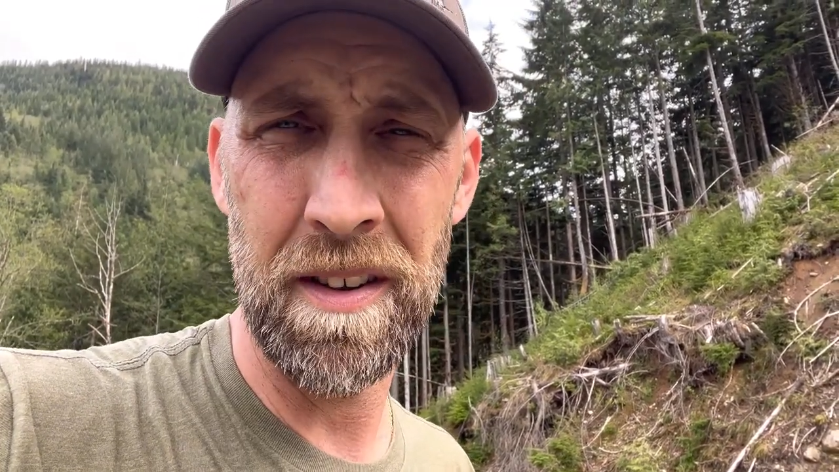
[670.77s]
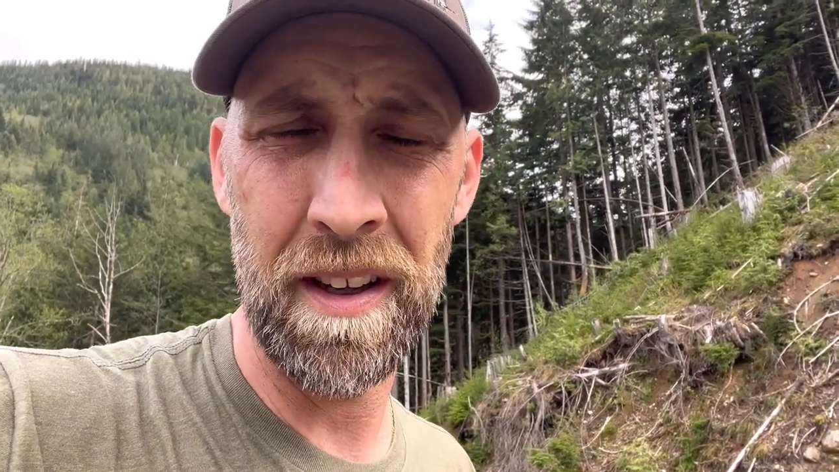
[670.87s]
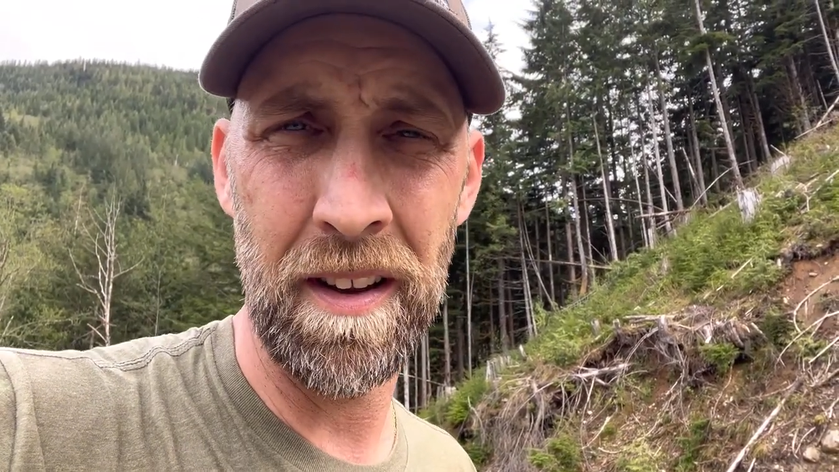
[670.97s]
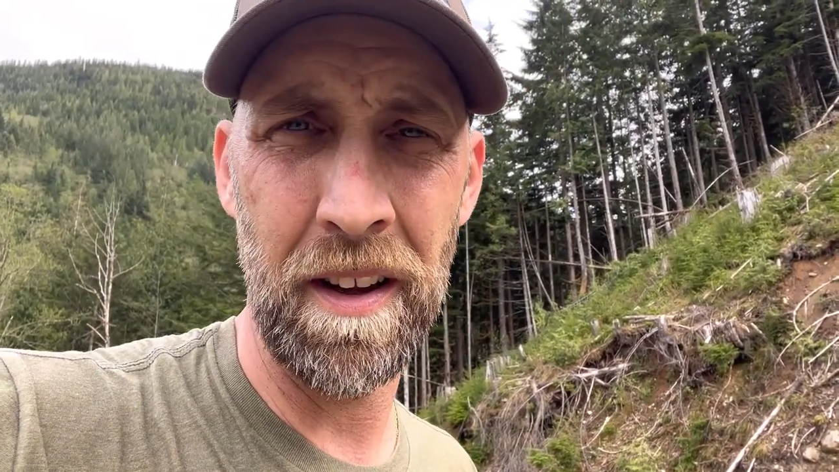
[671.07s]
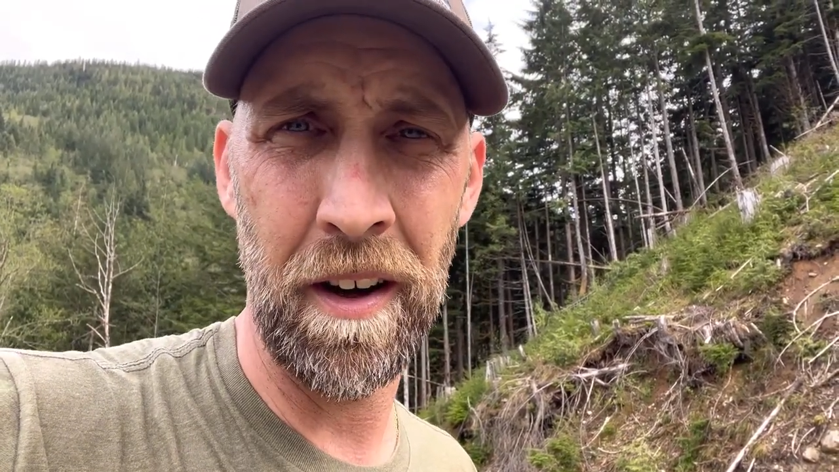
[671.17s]

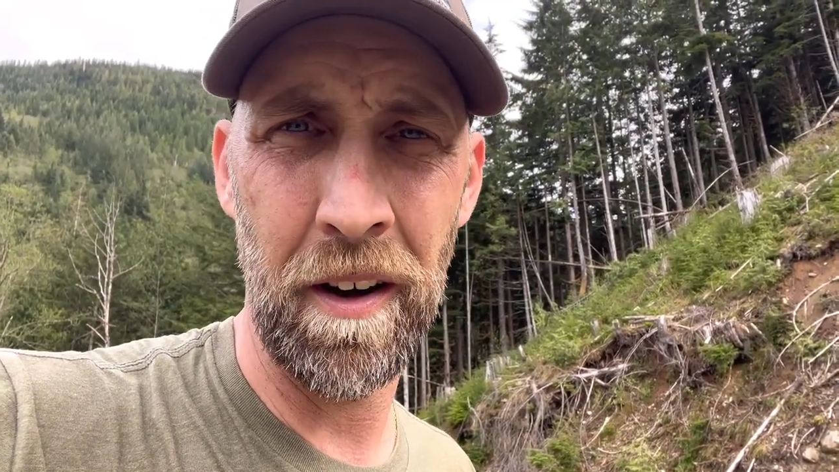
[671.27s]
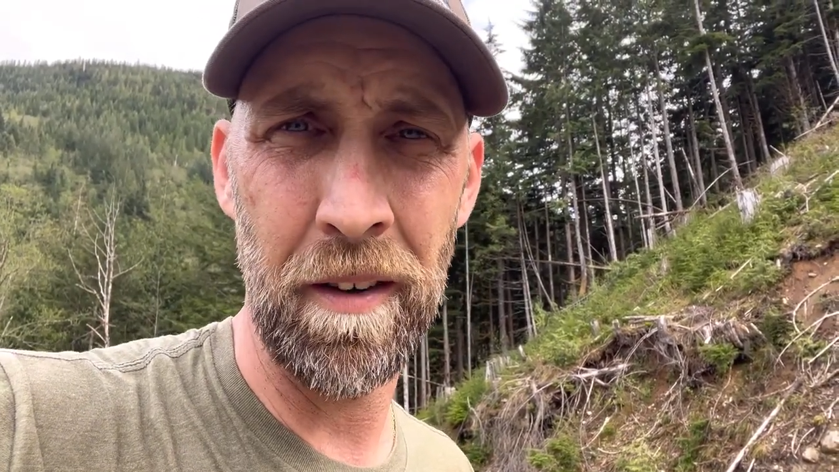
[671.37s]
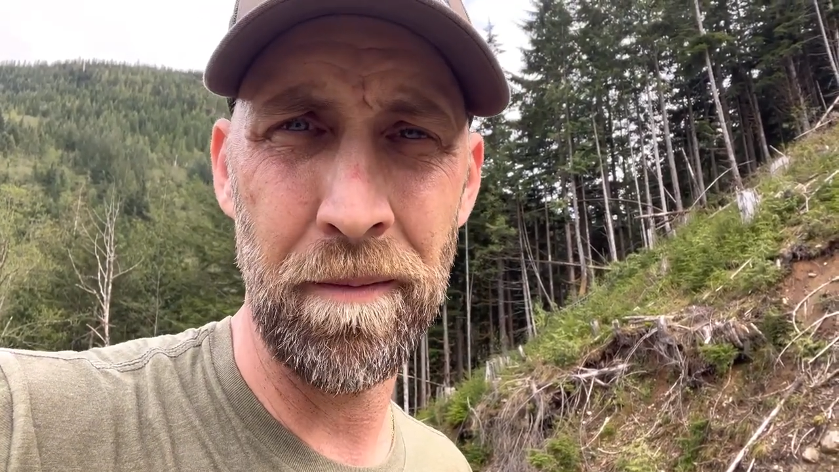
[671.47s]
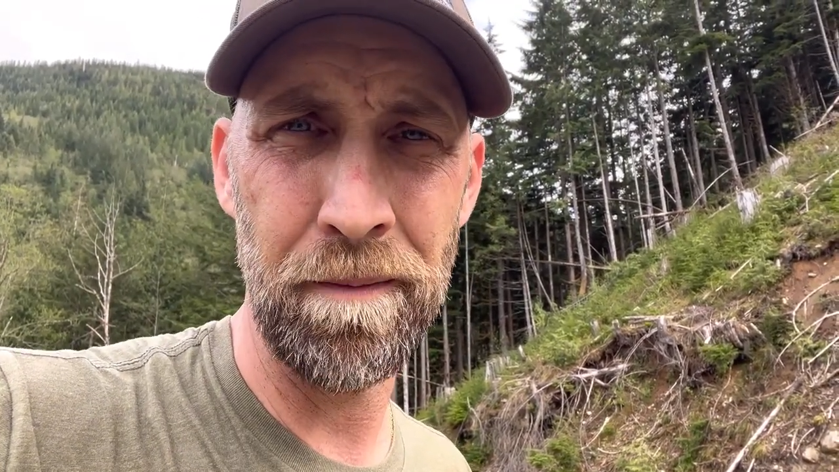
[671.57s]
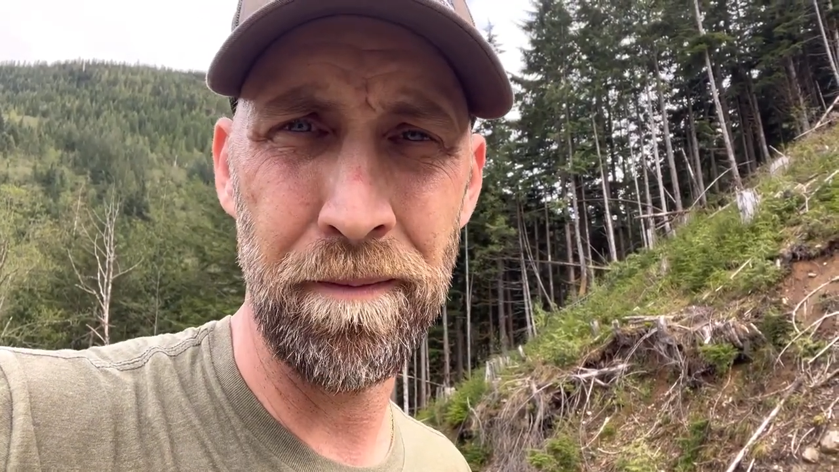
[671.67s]
in their
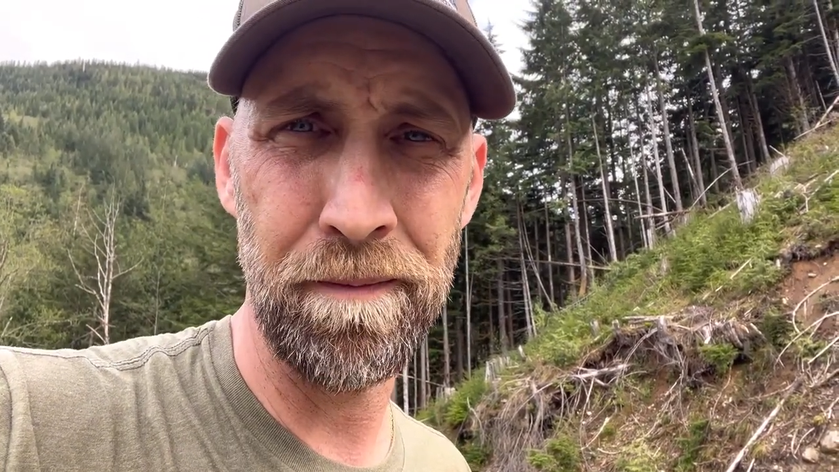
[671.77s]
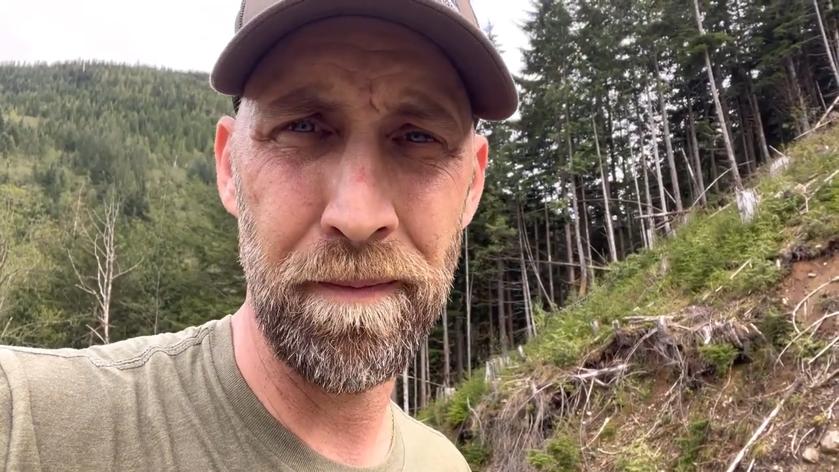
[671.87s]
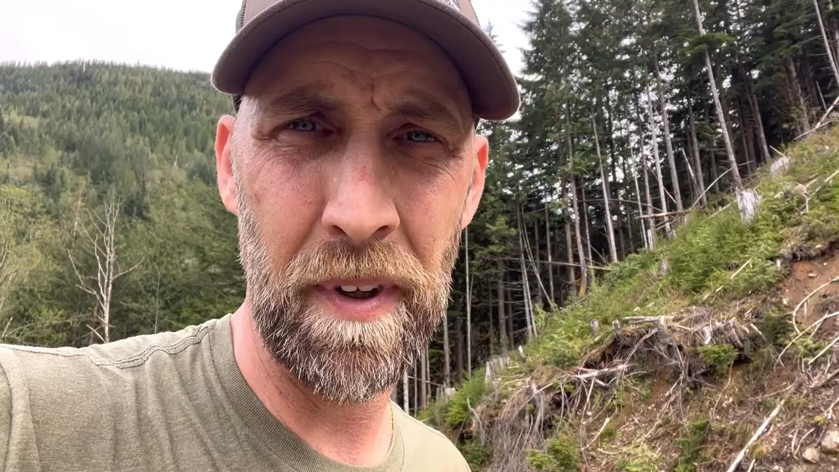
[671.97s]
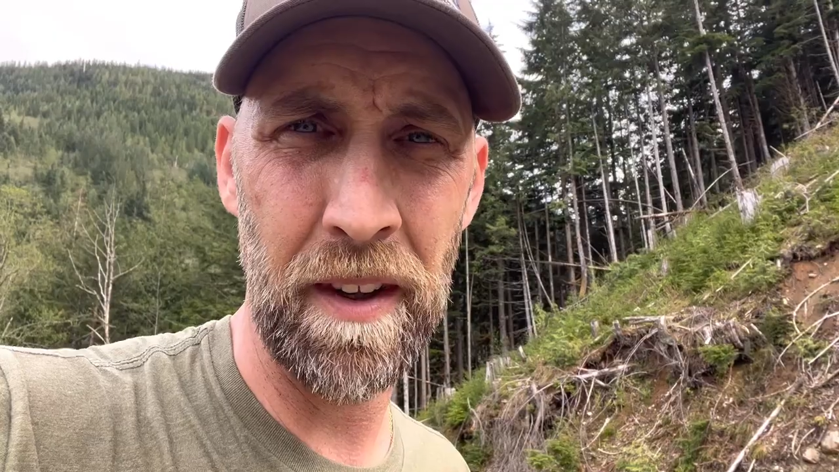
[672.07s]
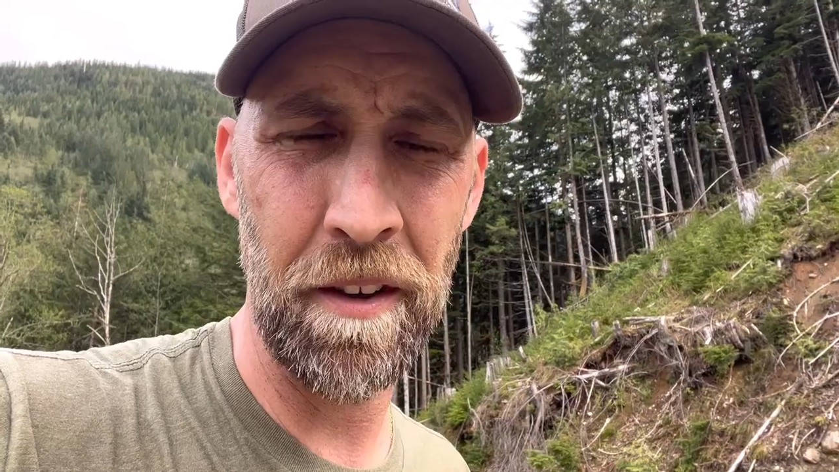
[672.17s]

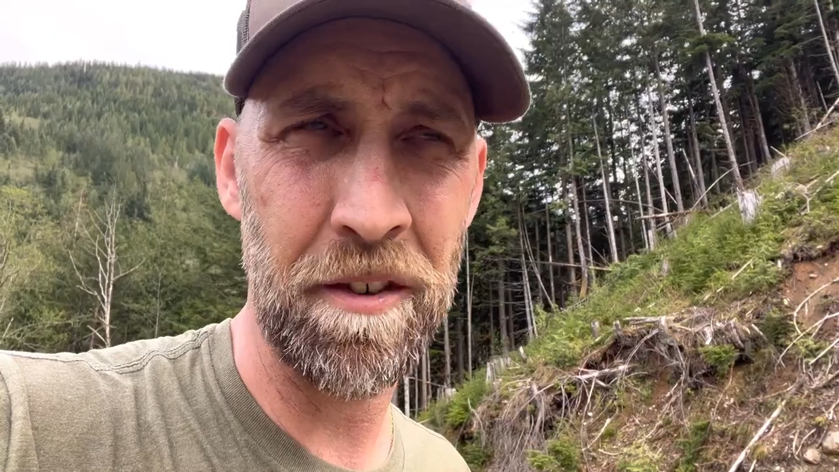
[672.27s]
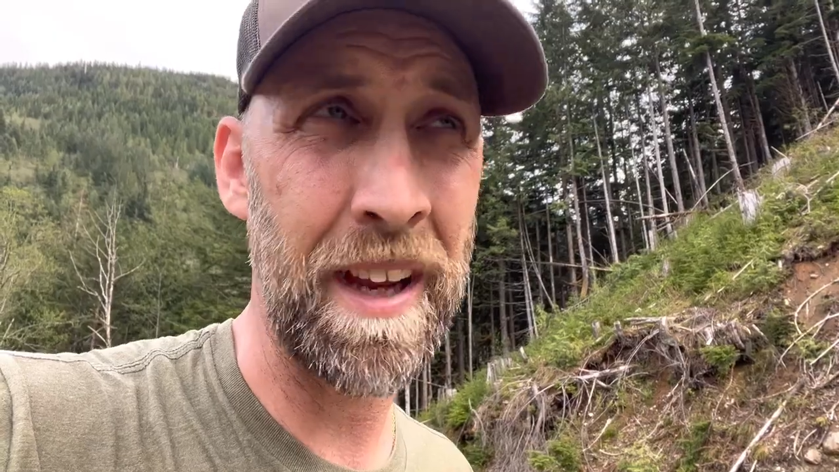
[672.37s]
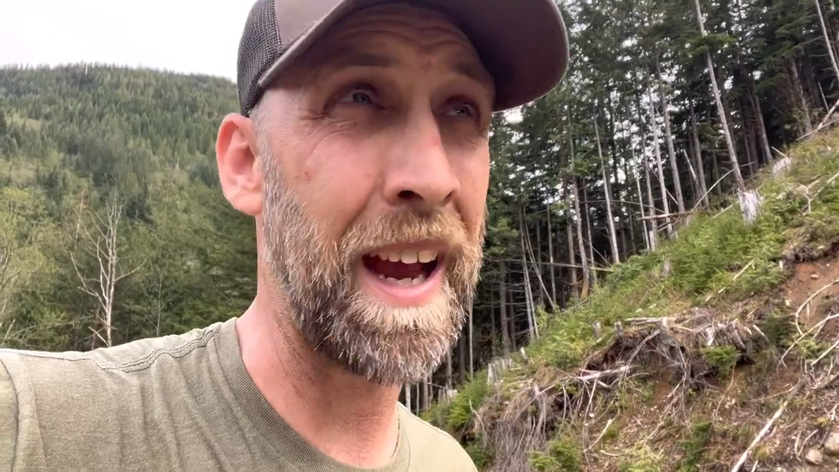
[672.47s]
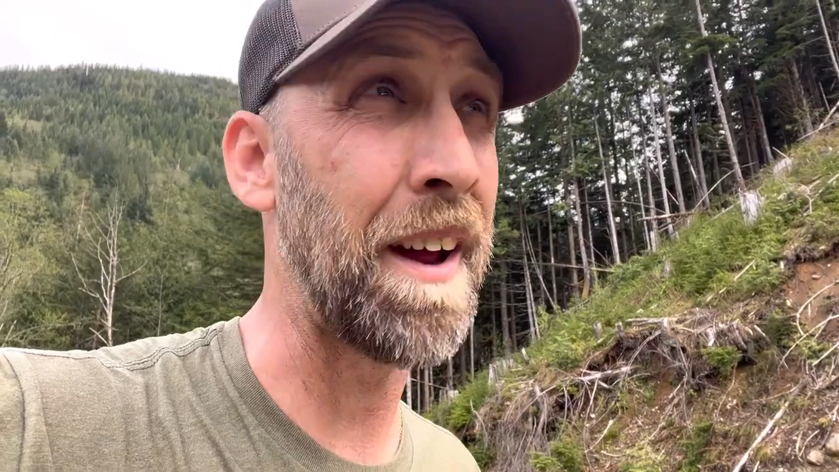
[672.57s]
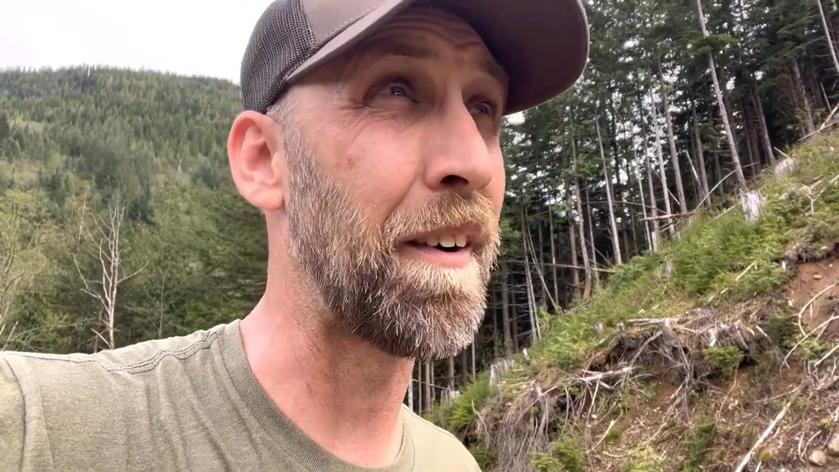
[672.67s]

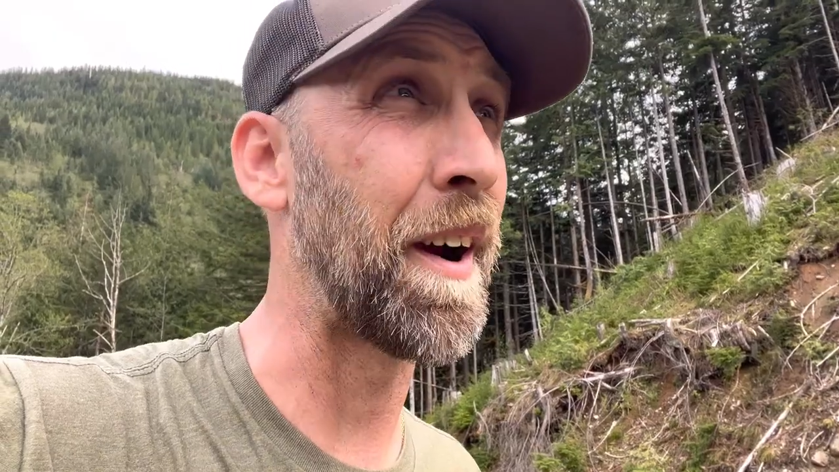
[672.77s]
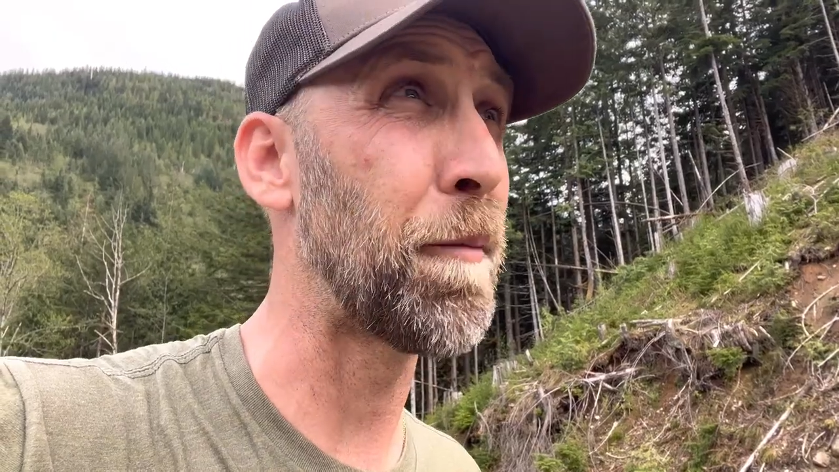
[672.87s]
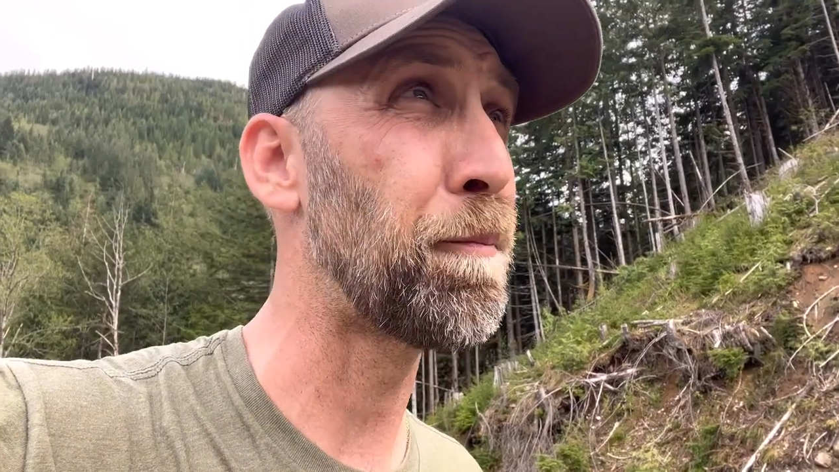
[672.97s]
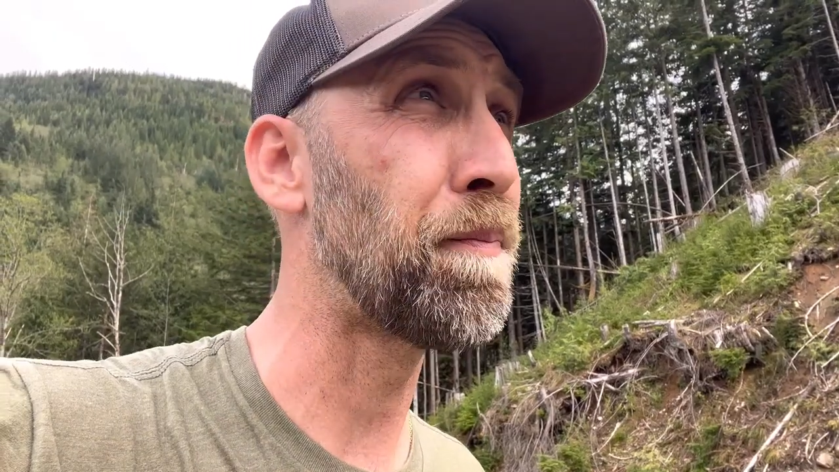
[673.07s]
scat, right?